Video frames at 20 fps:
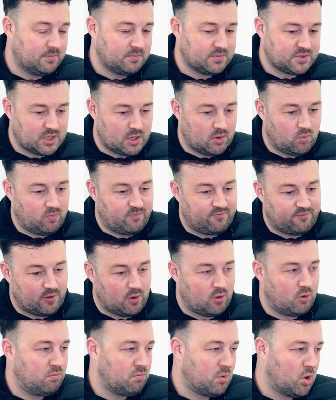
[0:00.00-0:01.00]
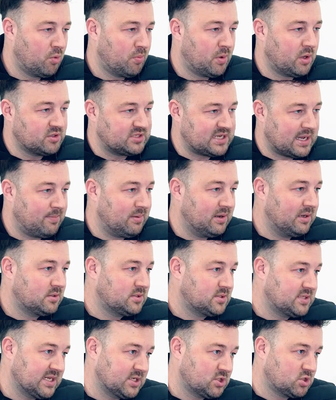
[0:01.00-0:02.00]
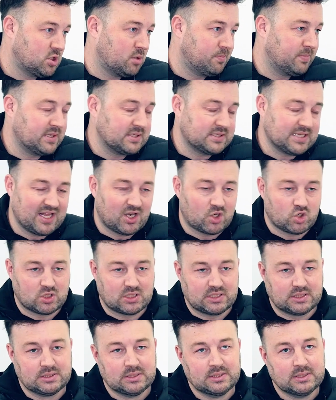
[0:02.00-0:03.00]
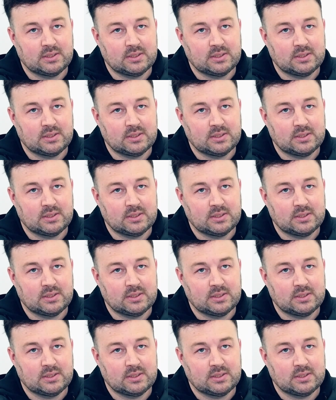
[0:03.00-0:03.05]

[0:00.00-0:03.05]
So phone, mobile, tablet, desktop, etc.